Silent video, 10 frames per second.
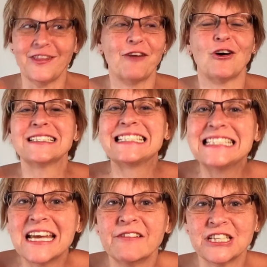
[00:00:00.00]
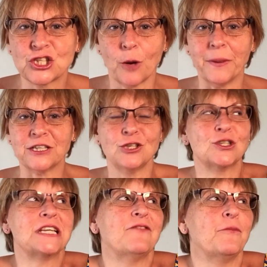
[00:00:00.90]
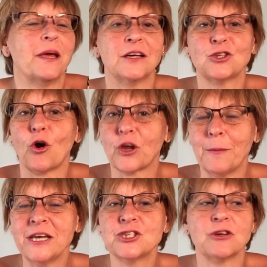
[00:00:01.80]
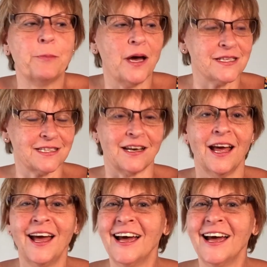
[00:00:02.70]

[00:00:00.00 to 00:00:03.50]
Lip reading: There are serious topics. You could even be a documentary person.